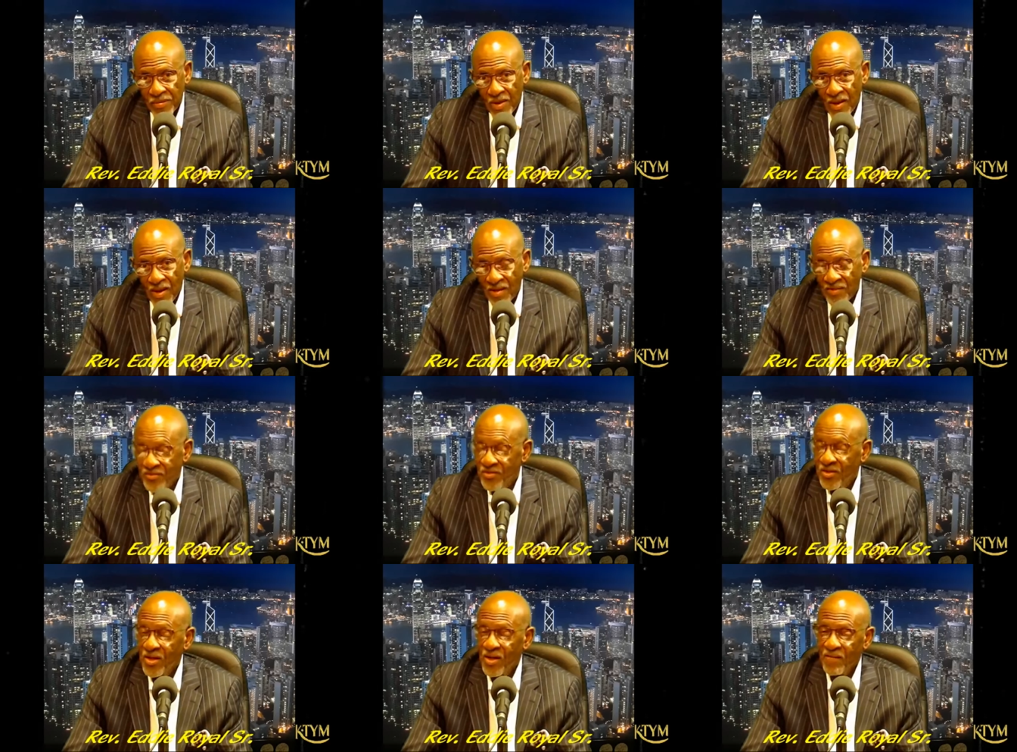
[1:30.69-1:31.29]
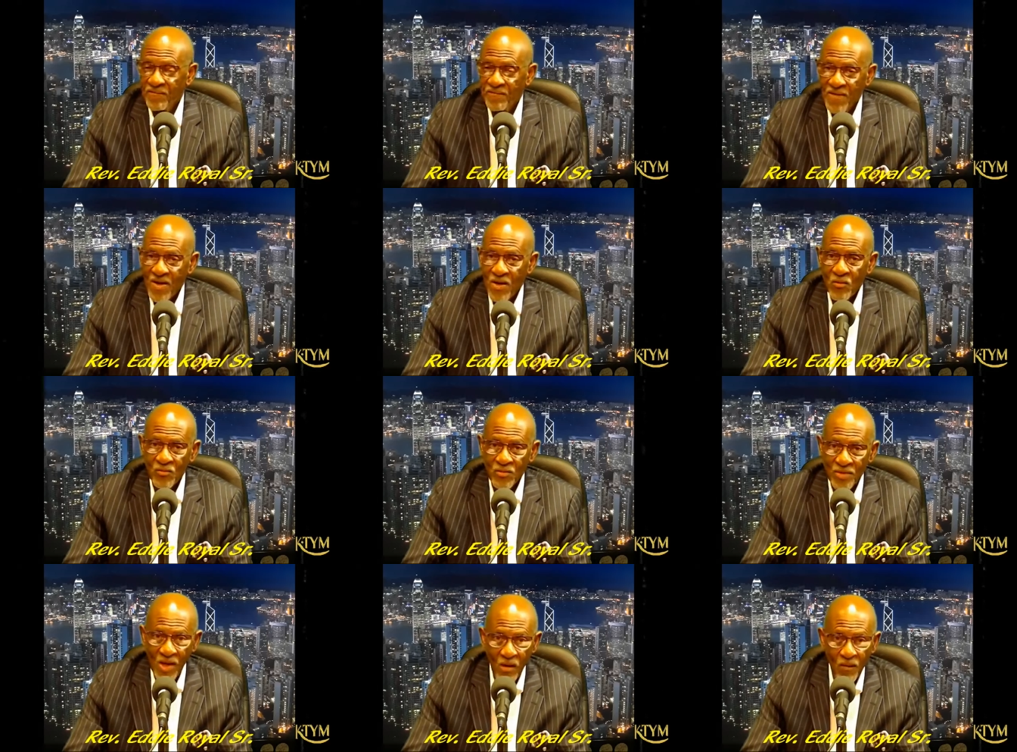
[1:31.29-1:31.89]
I said I
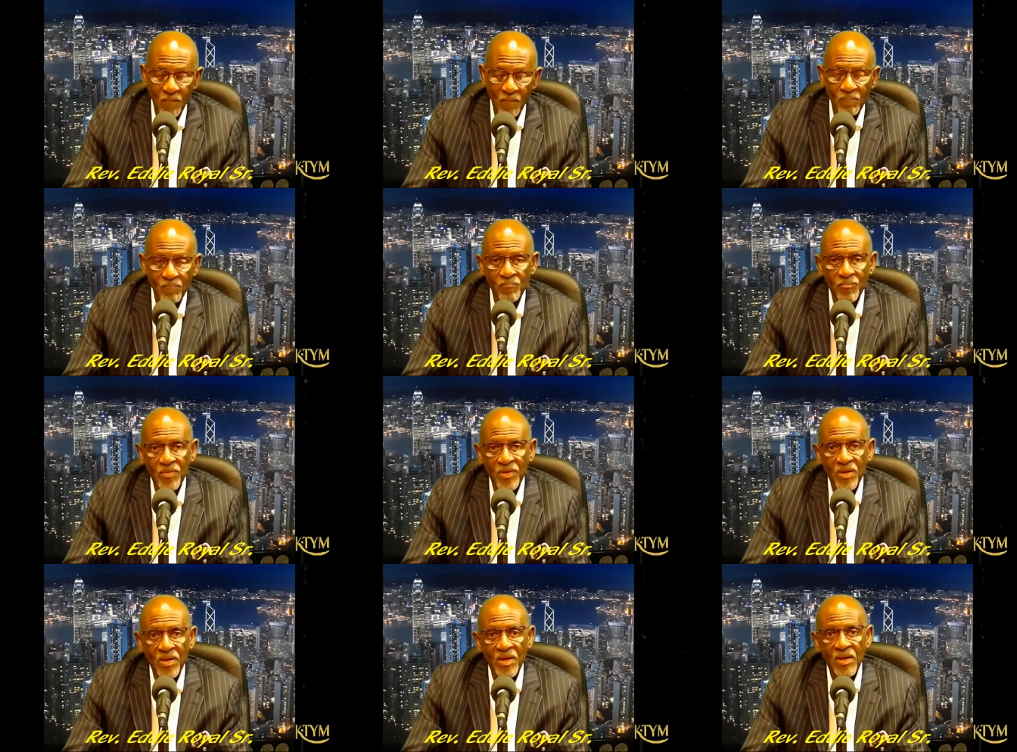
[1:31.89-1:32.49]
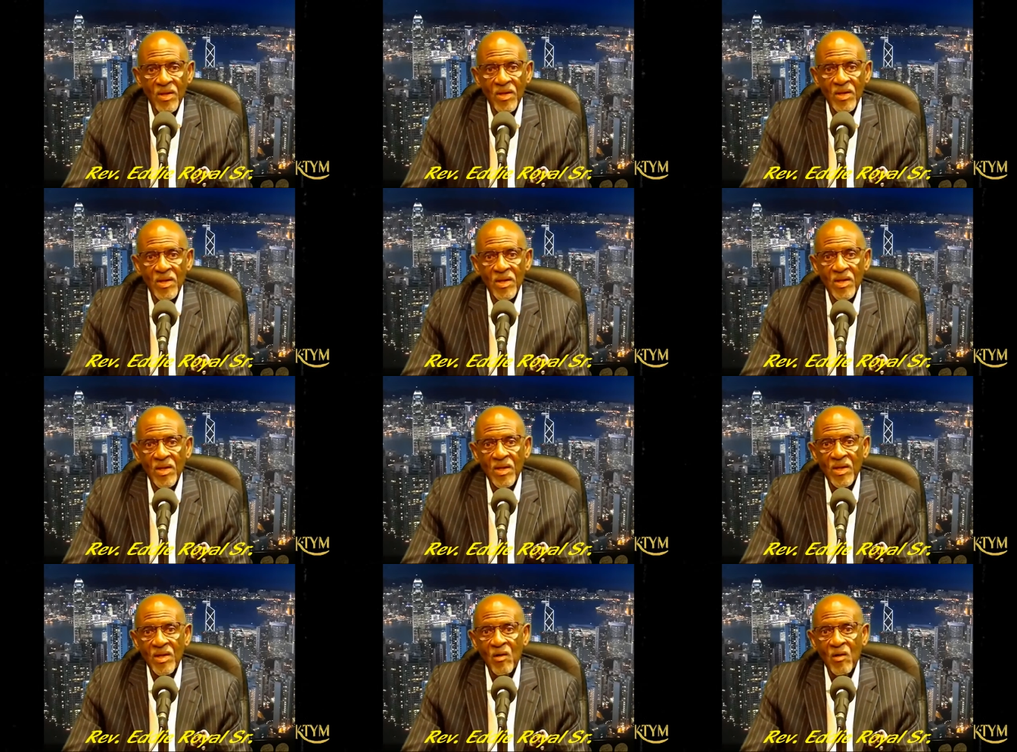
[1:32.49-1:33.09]
found out
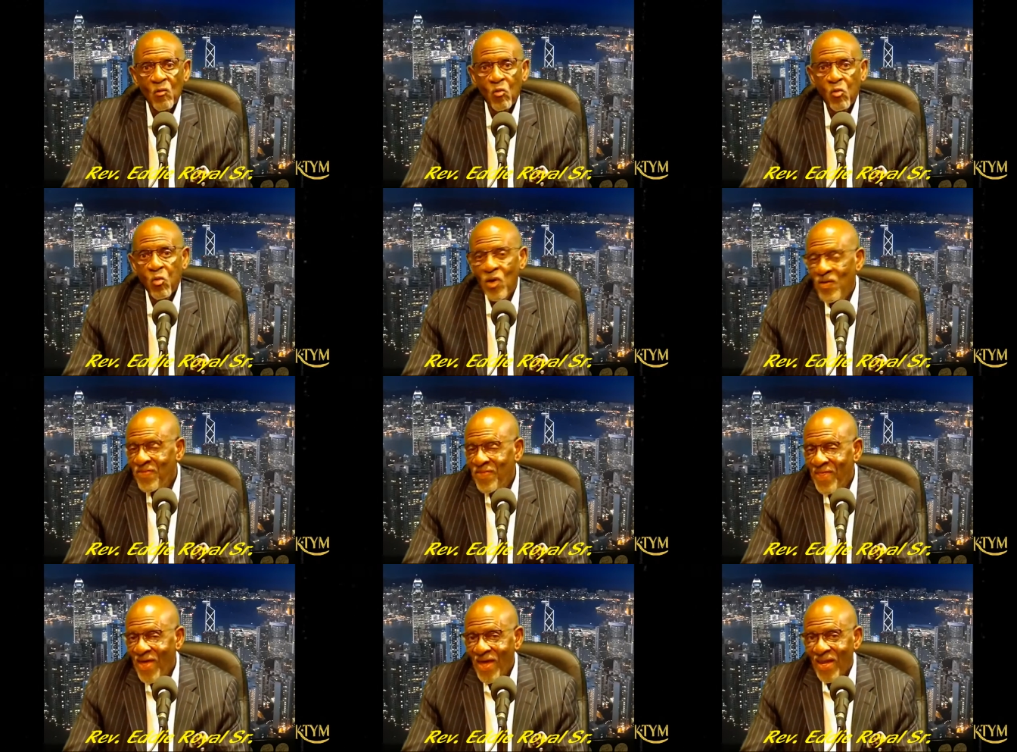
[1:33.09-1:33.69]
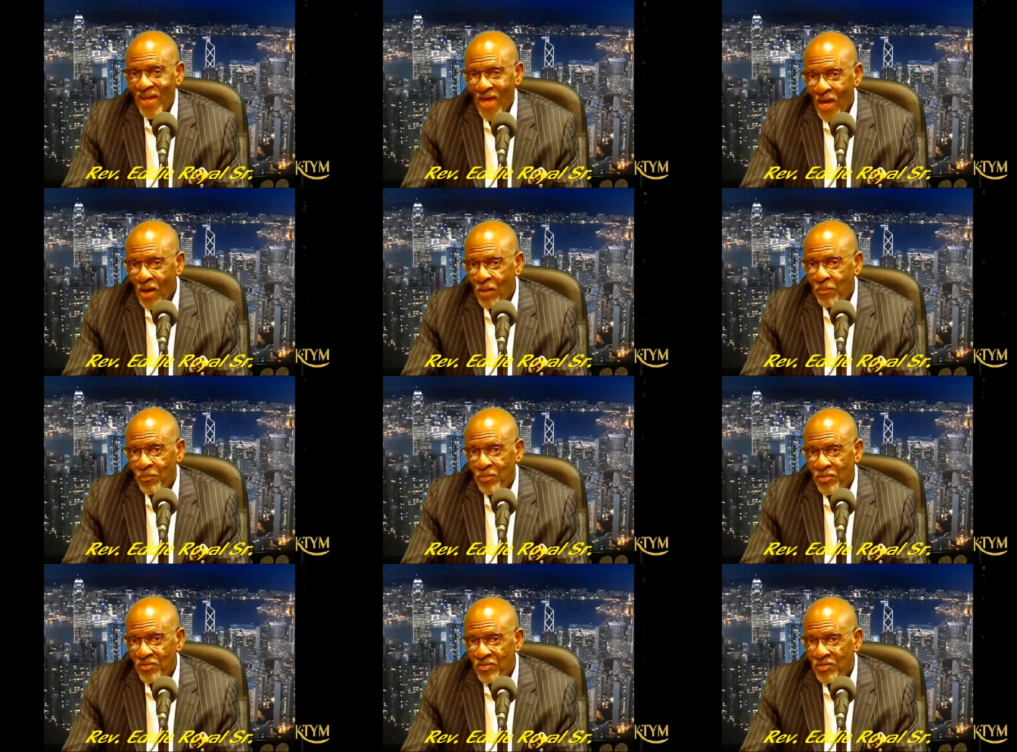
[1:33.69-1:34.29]
when that
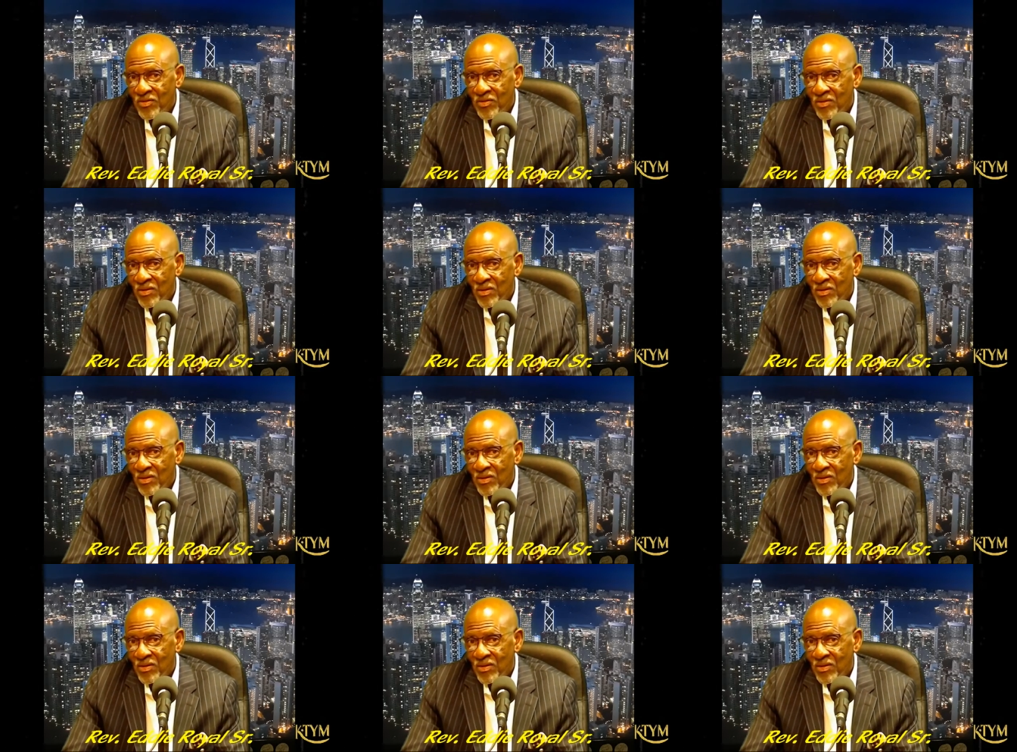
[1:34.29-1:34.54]
happens,